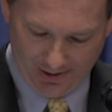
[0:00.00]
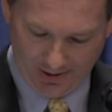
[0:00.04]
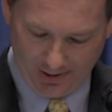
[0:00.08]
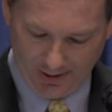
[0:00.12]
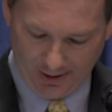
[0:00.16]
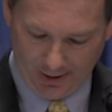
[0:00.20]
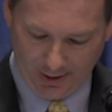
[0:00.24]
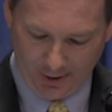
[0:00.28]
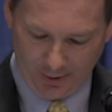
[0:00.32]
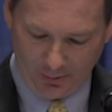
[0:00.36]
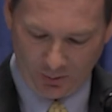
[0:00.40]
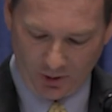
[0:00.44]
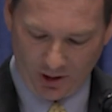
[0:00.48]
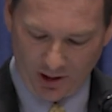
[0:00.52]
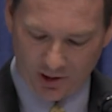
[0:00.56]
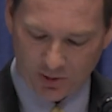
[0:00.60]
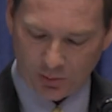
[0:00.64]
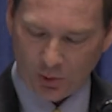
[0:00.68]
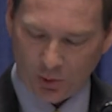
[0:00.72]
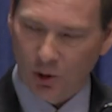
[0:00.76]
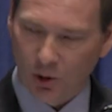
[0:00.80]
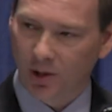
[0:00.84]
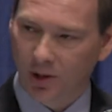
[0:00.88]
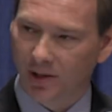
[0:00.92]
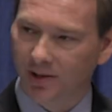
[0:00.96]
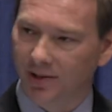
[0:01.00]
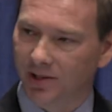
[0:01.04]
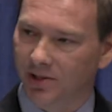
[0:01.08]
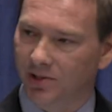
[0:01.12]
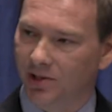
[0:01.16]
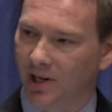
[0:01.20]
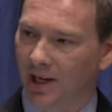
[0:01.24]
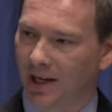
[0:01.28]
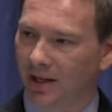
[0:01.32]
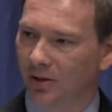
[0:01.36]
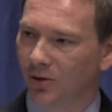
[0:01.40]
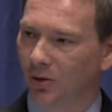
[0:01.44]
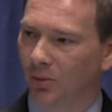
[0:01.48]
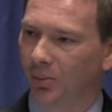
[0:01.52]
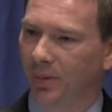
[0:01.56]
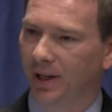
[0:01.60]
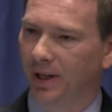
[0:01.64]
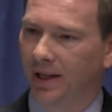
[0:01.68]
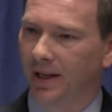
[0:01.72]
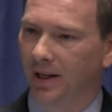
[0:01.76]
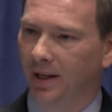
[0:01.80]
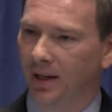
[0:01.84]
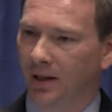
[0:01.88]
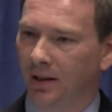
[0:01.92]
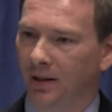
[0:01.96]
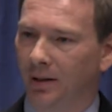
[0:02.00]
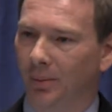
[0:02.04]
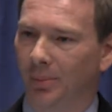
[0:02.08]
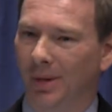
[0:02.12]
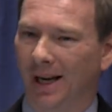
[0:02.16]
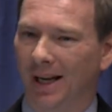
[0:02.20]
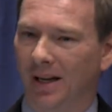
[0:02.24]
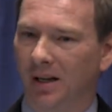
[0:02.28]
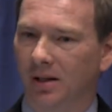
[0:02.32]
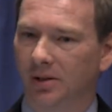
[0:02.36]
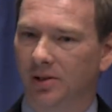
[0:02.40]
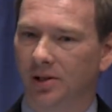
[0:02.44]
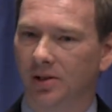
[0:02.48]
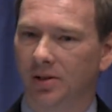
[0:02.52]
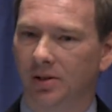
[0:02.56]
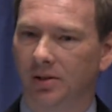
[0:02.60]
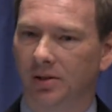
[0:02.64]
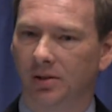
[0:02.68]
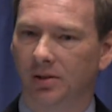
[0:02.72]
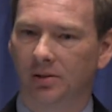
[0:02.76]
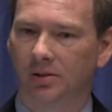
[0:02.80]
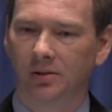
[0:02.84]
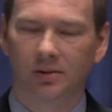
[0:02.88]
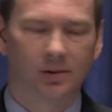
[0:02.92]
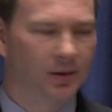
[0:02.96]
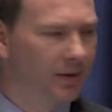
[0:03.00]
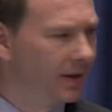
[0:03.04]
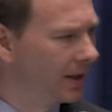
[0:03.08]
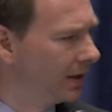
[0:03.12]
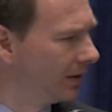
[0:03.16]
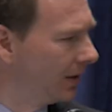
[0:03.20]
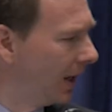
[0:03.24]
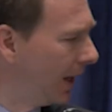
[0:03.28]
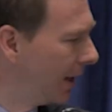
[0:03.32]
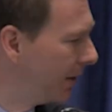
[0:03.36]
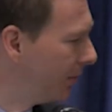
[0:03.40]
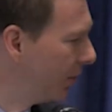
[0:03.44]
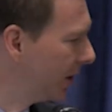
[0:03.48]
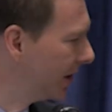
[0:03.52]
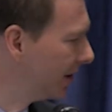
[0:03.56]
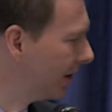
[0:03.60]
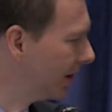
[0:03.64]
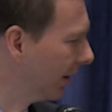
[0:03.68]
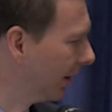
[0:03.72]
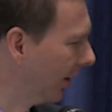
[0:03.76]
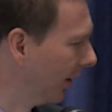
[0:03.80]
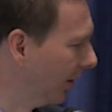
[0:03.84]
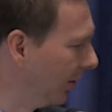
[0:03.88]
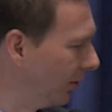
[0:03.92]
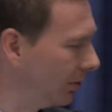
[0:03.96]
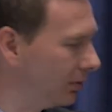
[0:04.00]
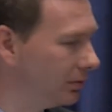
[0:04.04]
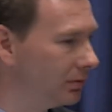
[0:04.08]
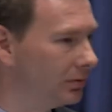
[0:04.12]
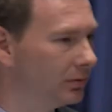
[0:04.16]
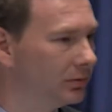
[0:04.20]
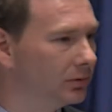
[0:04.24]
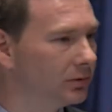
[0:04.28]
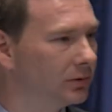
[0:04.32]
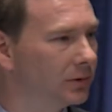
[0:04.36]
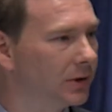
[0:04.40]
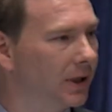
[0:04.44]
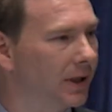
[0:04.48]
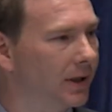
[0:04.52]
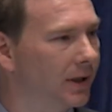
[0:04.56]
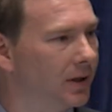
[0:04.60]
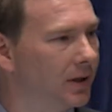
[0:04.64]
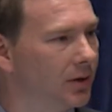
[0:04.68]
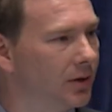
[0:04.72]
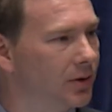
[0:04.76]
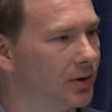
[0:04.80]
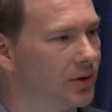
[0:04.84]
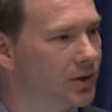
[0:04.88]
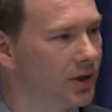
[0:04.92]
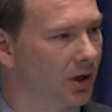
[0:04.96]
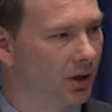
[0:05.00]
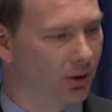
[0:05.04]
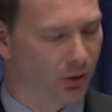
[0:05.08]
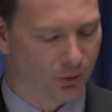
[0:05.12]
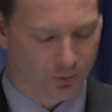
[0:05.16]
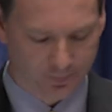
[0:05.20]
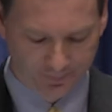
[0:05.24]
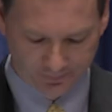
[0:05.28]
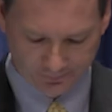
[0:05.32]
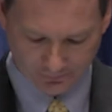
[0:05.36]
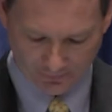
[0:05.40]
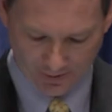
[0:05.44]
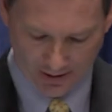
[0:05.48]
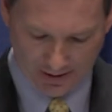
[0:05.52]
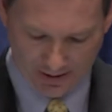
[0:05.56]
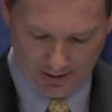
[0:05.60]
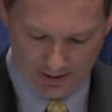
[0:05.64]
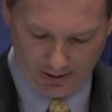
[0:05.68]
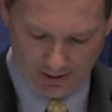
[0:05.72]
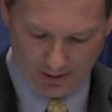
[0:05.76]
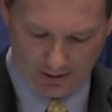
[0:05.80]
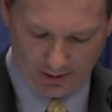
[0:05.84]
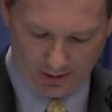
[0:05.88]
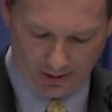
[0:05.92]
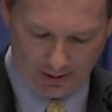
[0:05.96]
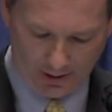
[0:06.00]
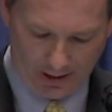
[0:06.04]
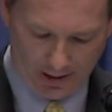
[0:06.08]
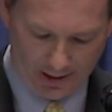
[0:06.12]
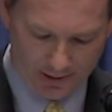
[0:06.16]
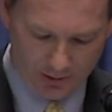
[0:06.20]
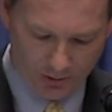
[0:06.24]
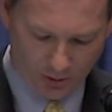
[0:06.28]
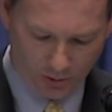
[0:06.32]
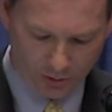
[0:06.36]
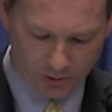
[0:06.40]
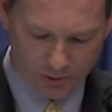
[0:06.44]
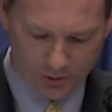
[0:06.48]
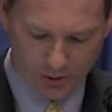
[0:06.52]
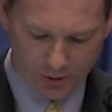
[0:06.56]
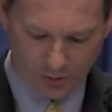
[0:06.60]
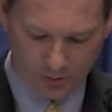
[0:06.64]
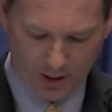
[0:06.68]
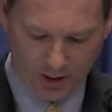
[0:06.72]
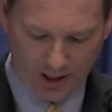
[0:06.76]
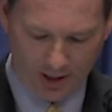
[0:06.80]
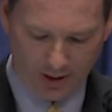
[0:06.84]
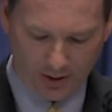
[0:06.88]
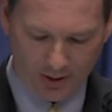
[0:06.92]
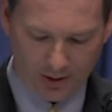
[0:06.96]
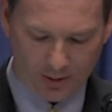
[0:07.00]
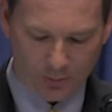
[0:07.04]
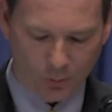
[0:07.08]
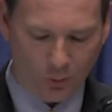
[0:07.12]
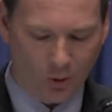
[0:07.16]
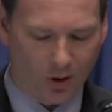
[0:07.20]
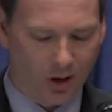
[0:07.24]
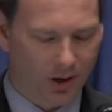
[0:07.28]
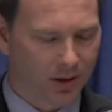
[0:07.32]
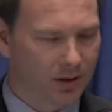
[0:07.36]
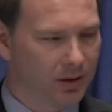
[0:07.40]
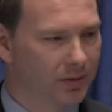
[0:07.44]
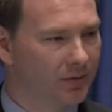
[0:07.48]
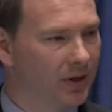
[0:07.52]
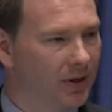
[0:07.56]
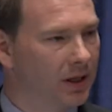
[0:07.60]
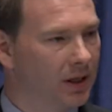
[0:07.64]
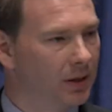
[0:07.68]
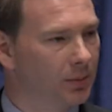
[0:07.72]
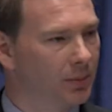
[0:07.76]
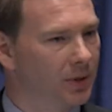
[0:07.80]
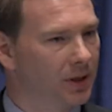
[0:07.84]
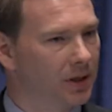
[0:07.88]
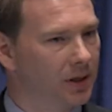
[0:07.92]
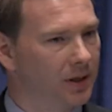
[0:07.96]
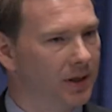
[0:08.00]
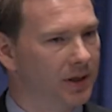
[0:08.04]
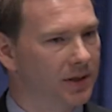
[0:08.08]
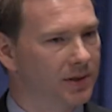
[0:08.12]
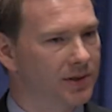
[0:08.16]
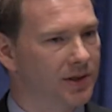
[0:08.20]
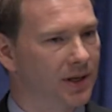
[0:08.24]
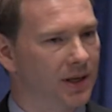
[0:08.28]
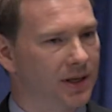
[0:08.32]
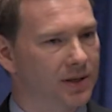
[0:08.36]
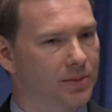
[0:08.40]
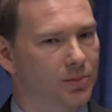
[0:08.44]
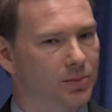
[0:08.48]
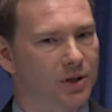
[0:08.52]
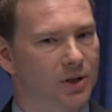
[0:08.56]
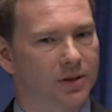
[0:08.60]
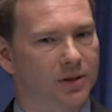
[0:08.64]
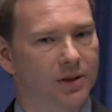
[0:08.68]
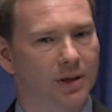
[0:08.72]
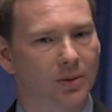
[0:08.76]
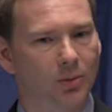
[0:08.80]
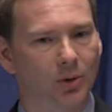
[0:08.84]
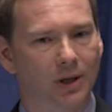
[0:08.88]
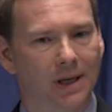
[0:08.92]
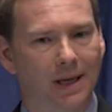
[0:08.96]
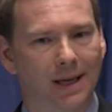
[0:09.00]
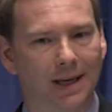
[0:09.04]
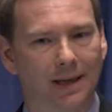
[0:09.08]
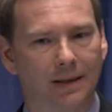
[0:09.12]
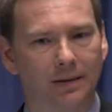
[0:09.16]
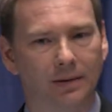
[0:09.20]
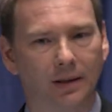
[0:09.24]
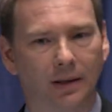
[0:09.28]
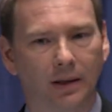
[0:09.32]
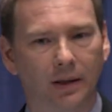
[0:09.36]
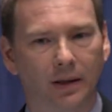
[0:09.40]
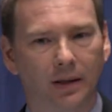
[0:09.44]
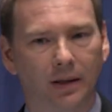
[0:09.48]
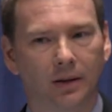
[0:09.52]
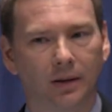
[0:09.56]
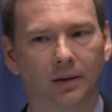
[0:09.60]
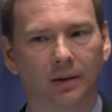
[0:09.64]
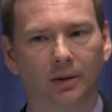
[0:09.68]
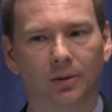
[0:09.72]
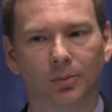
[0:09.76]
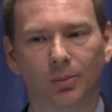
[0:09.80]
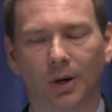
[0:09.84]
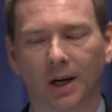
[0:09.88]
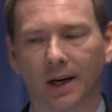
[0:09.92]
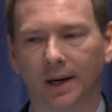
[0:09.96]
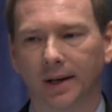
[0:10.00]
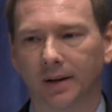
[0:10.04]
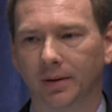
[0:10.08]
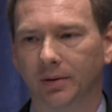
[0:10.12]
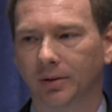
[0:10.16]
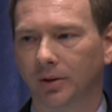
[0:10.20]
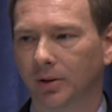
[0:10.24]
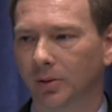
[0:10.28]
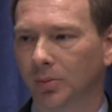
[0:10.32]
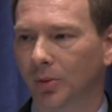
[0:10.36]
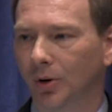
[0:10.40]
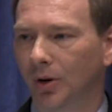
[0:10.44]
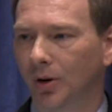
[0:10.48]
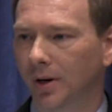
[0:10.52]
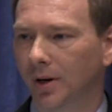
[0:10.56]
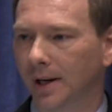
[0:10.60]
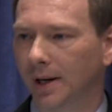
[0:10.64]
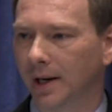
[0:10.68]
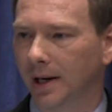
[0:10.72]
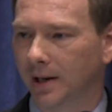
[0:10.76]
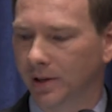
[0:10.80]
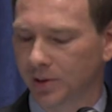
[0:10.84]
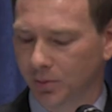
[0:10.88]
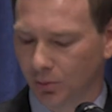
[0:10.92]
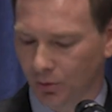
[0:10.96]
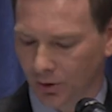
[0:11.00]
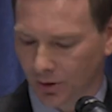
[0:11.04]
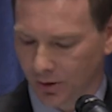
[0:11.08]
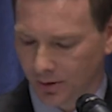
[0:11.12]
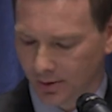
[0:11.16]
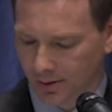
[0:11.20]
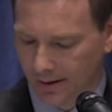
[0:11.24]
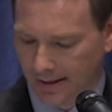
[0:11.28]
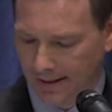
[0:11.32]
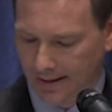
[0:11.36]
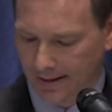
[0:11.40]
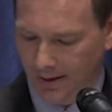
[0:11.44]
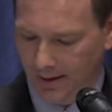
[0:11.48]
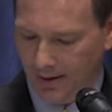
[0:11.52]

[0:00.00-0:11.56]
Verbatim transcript: Uh, when I spoke at this annual meeting about think nine months ago uh, or so, uh, I told you about a water availability assessment that we had done by a third-party expert